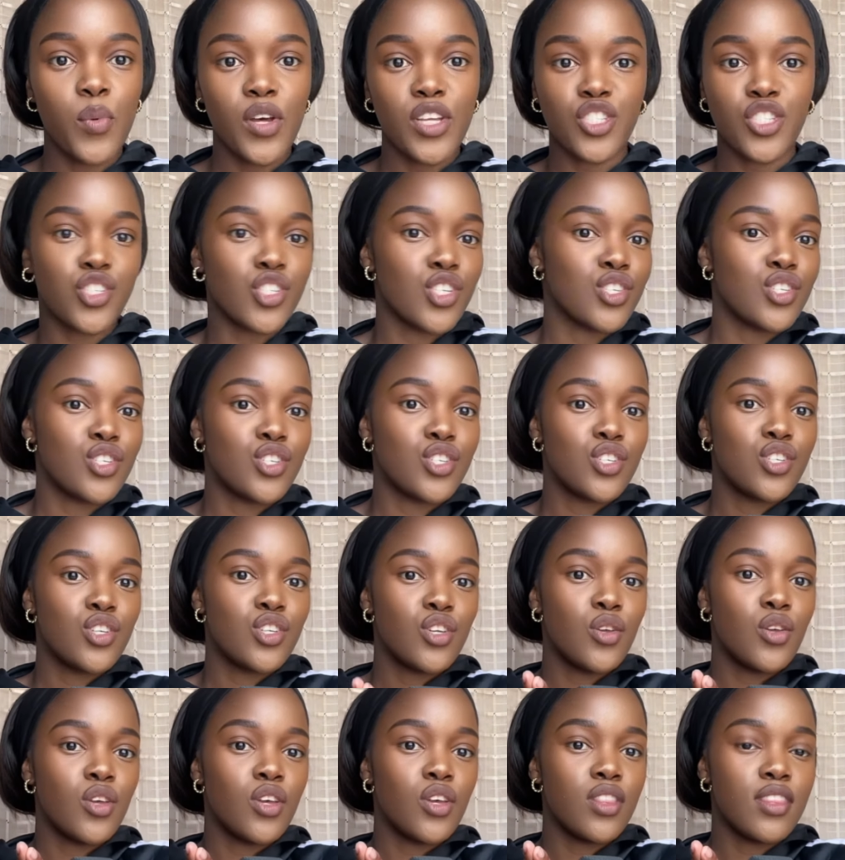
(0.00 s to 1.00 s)
is just
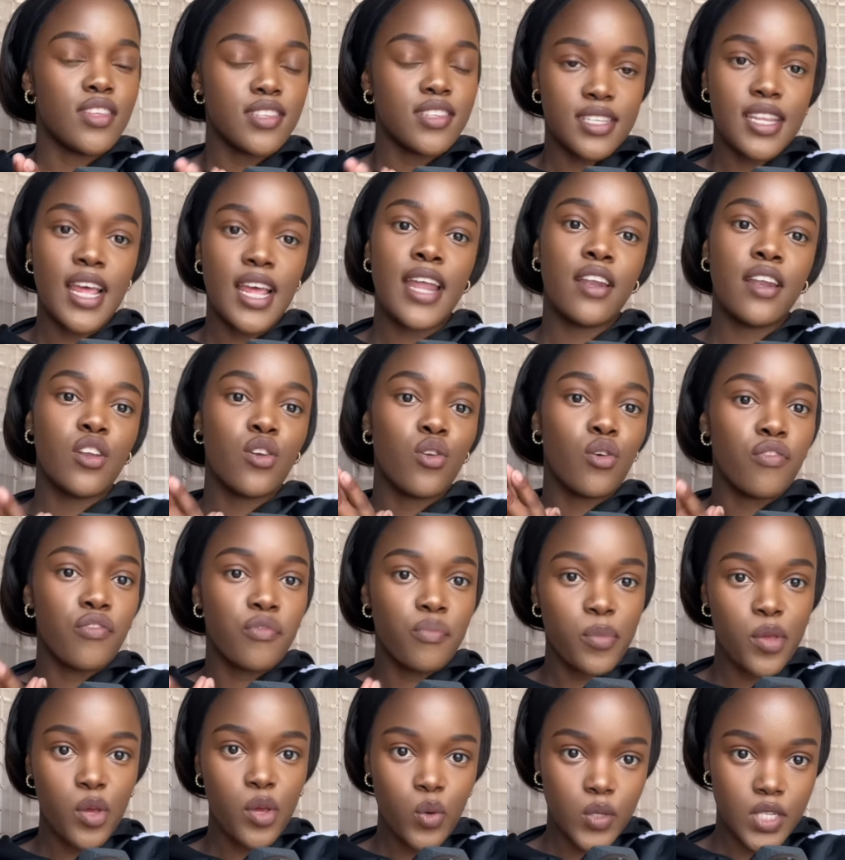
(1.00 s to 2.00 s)
the standard of
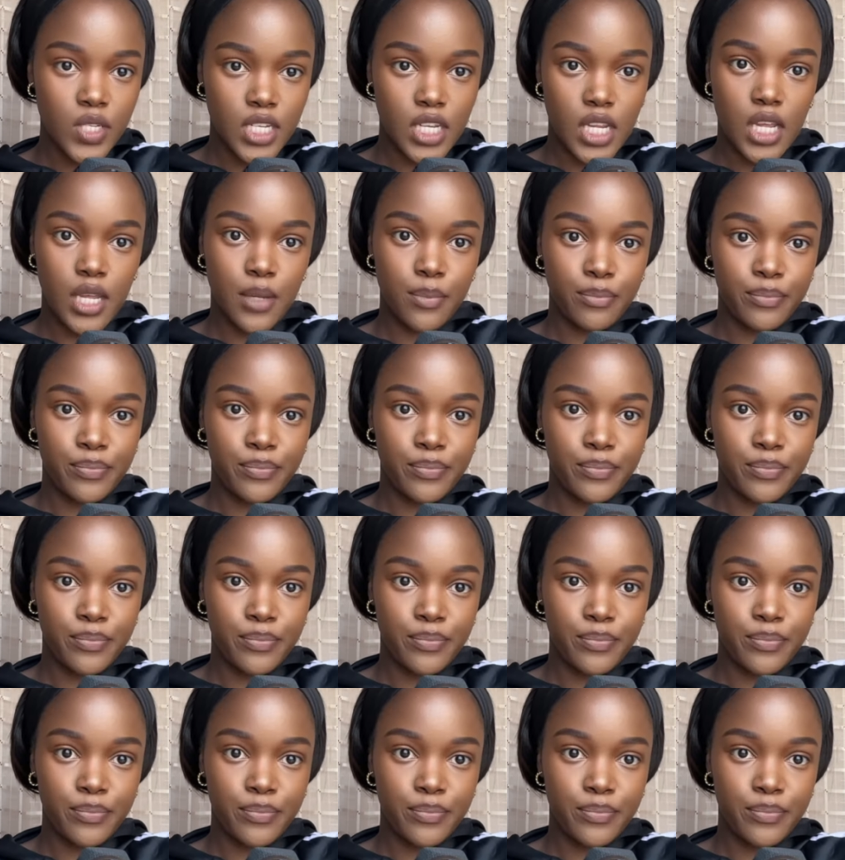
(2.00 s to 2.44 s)
beauty.